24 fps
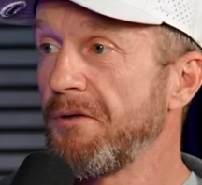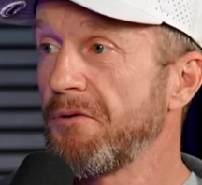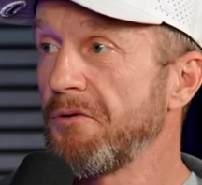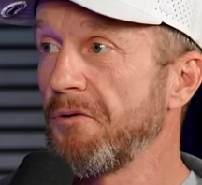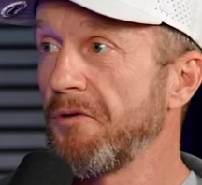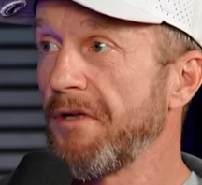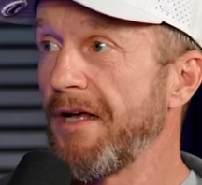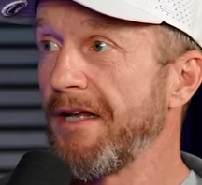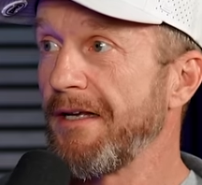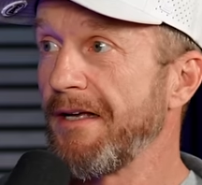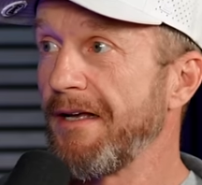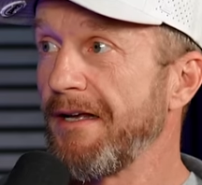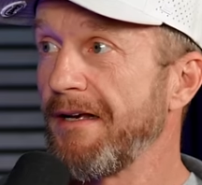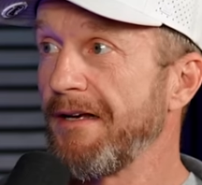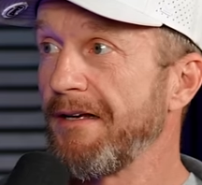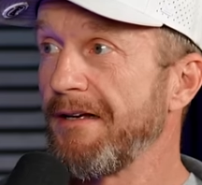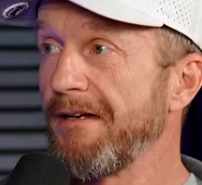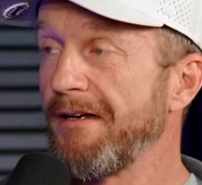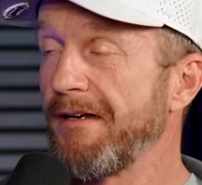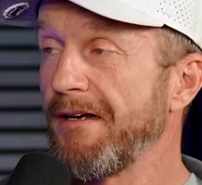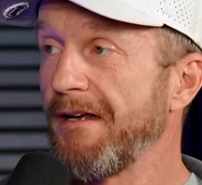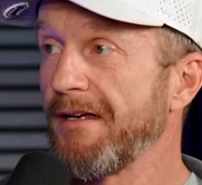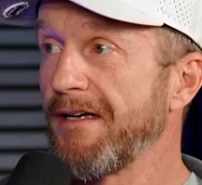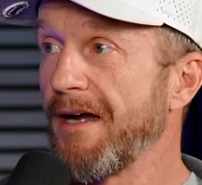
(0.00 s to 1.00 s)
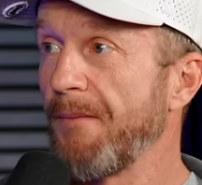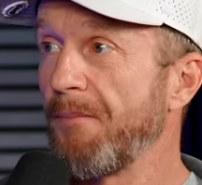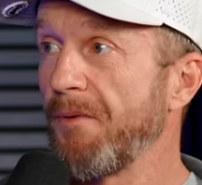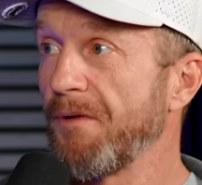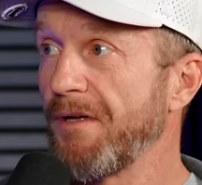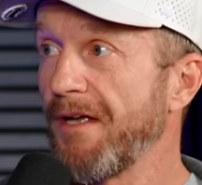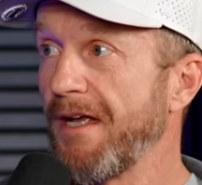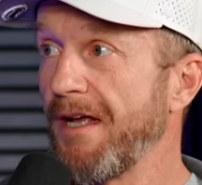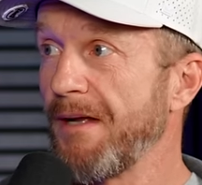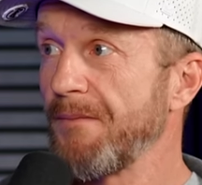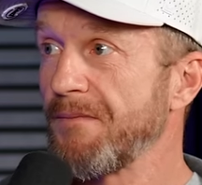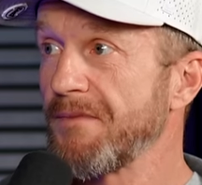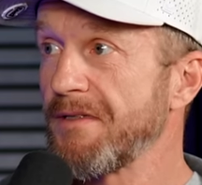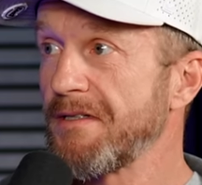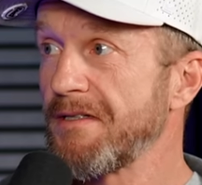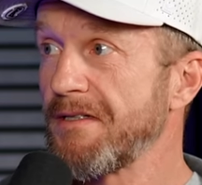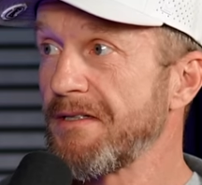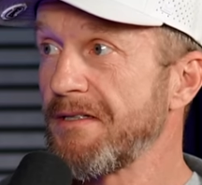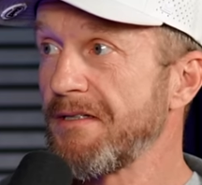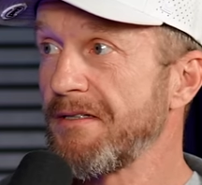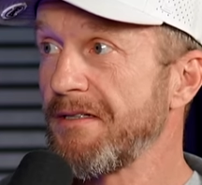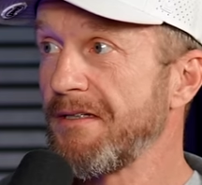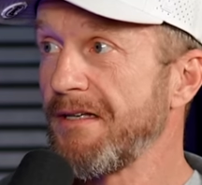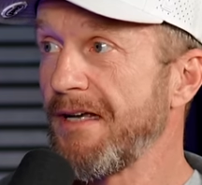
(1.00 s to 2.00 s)
Threw that in a couple of
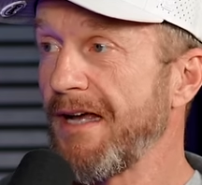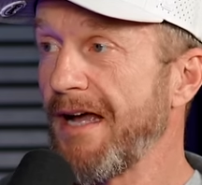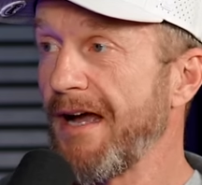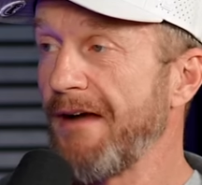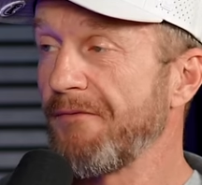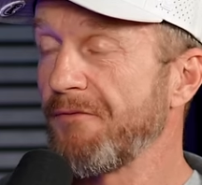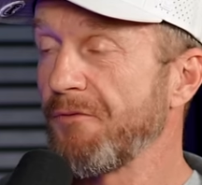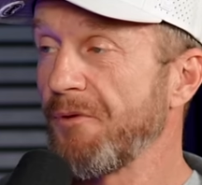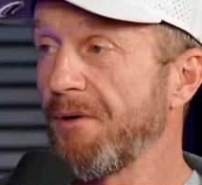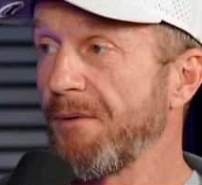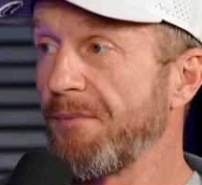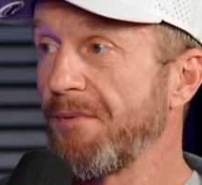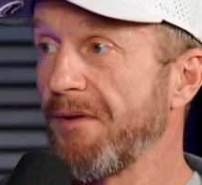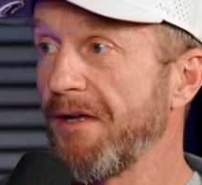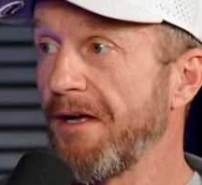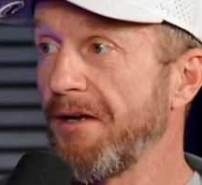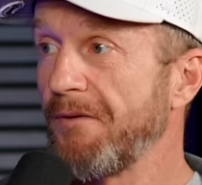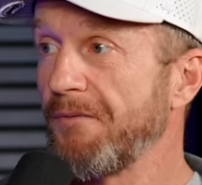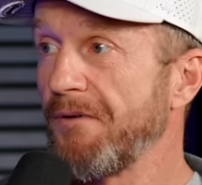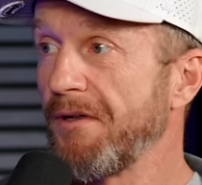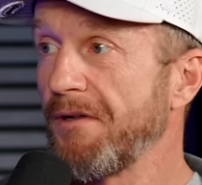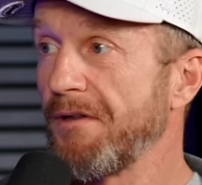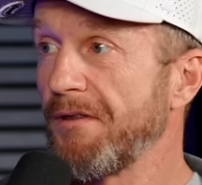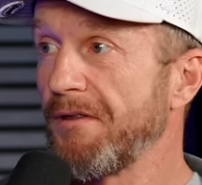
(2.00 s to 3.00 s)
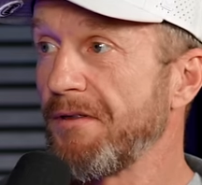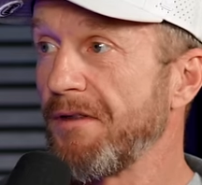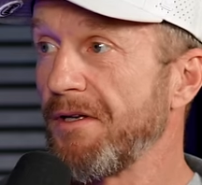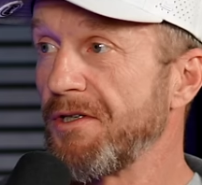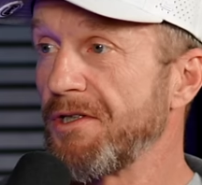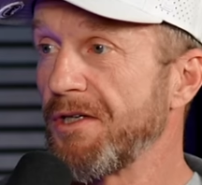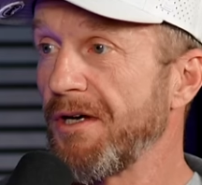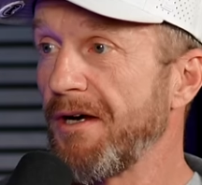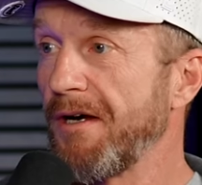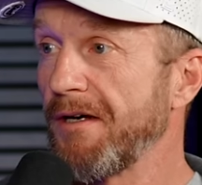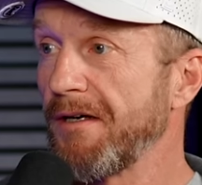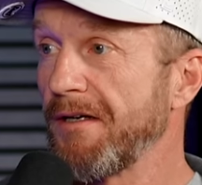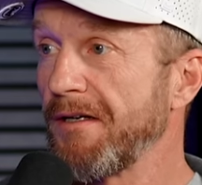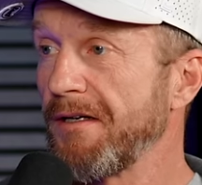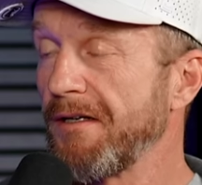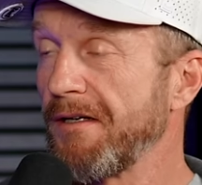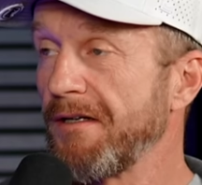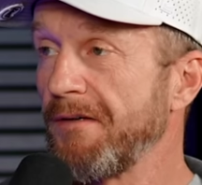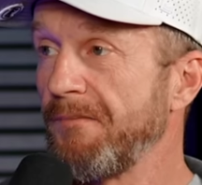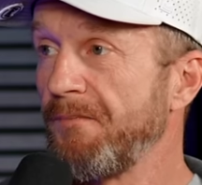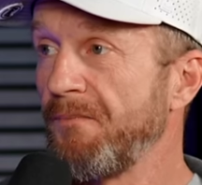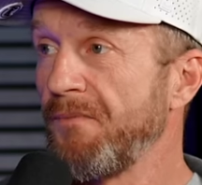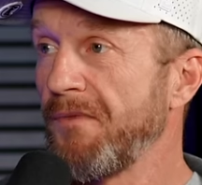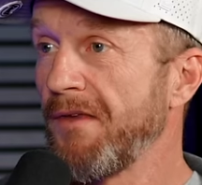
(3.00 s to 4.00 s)
games after we played with the Chuck,
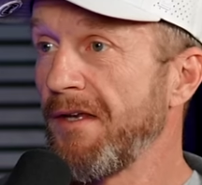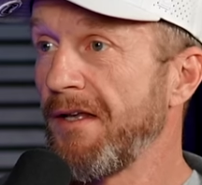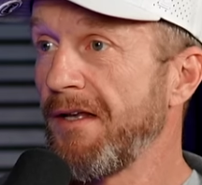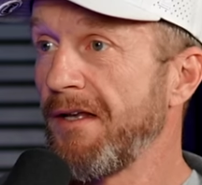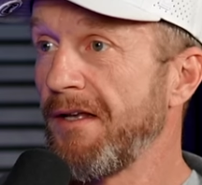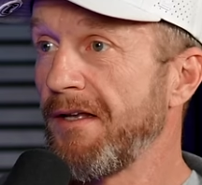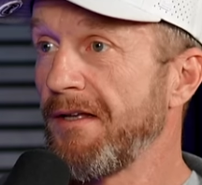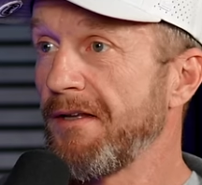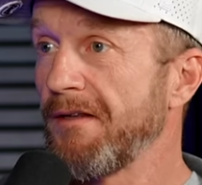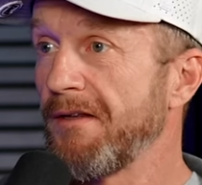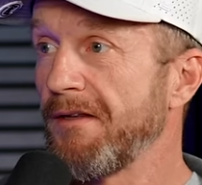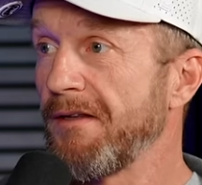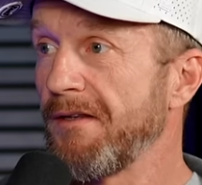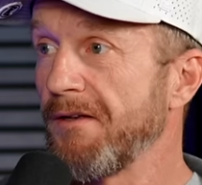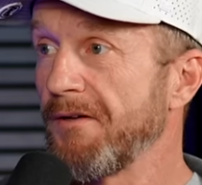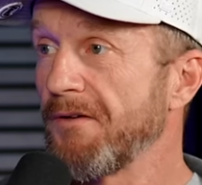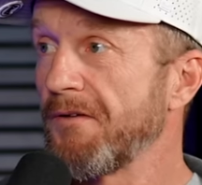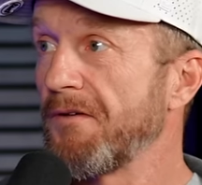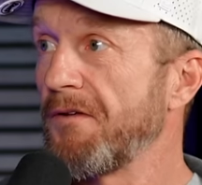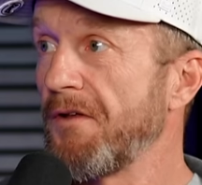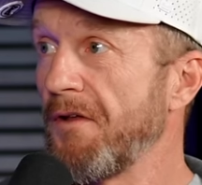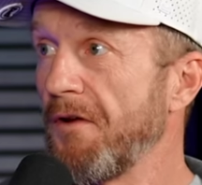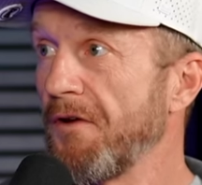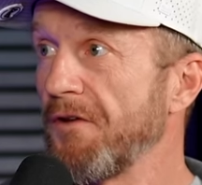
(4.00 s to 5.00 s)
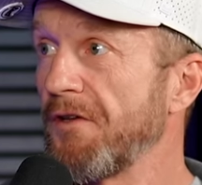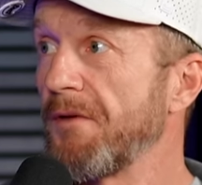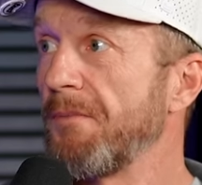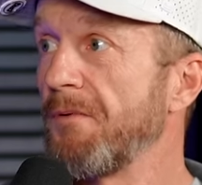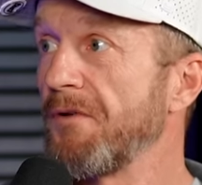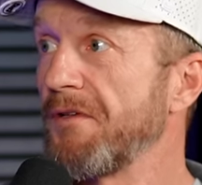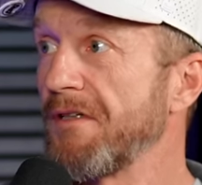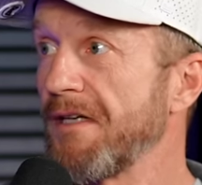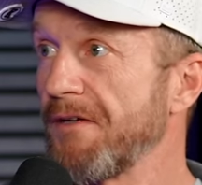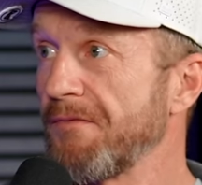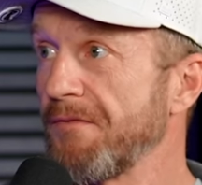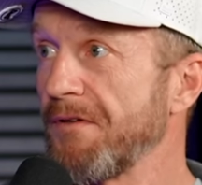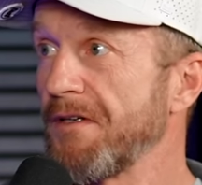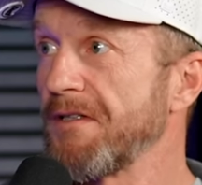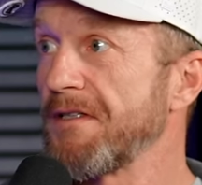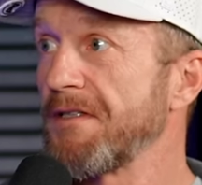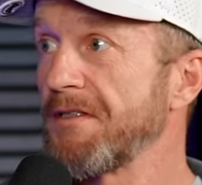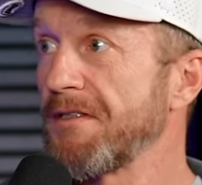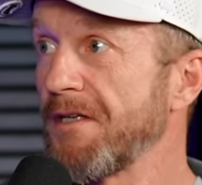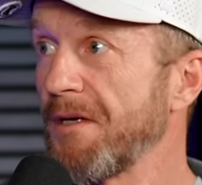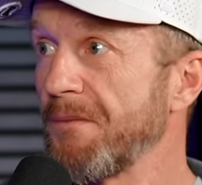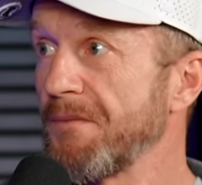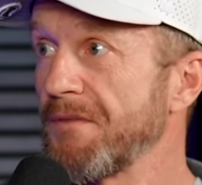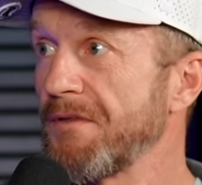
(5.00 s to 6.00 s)
and there's a noticeable difference
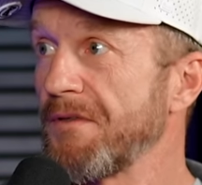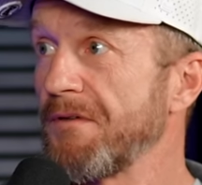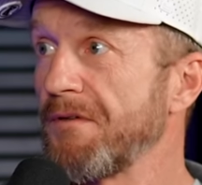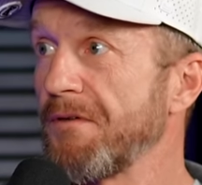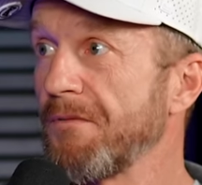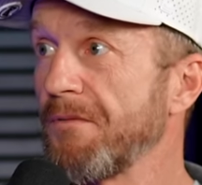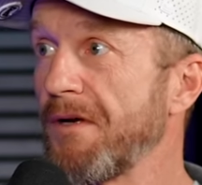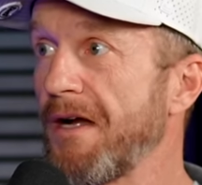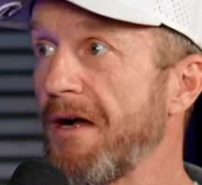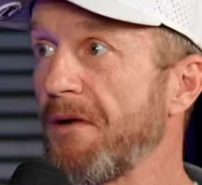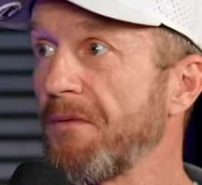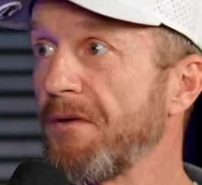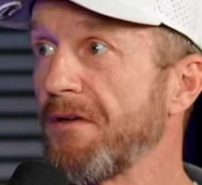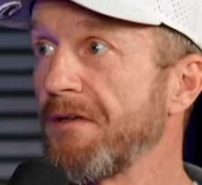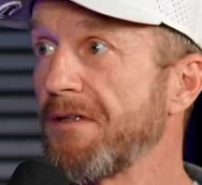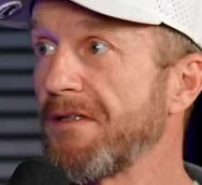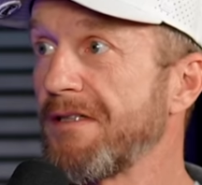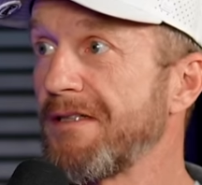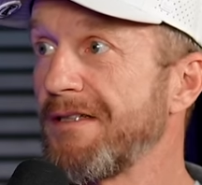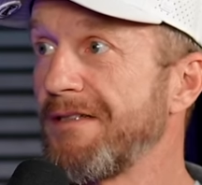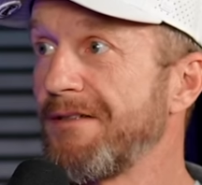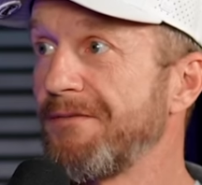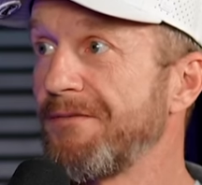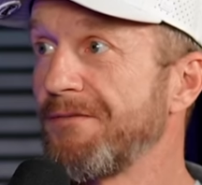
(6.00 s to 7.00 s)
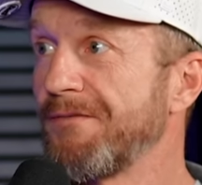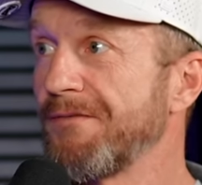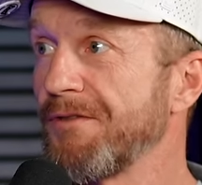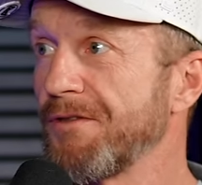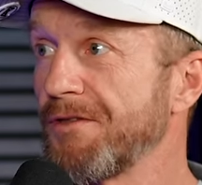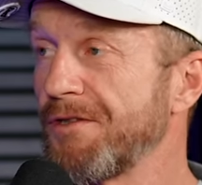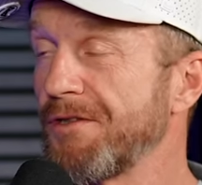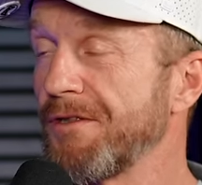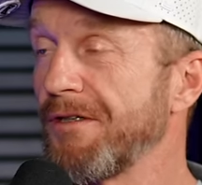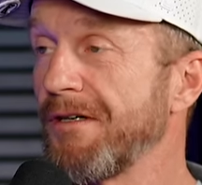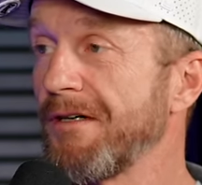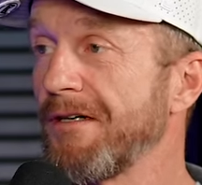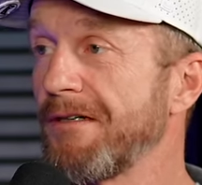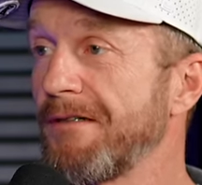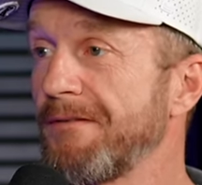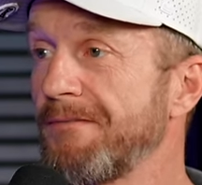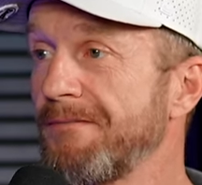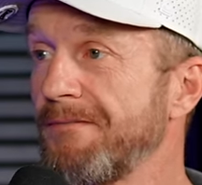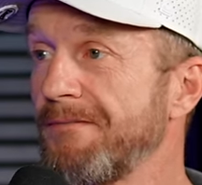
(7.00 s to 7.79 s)
in terms of the roundness for sure.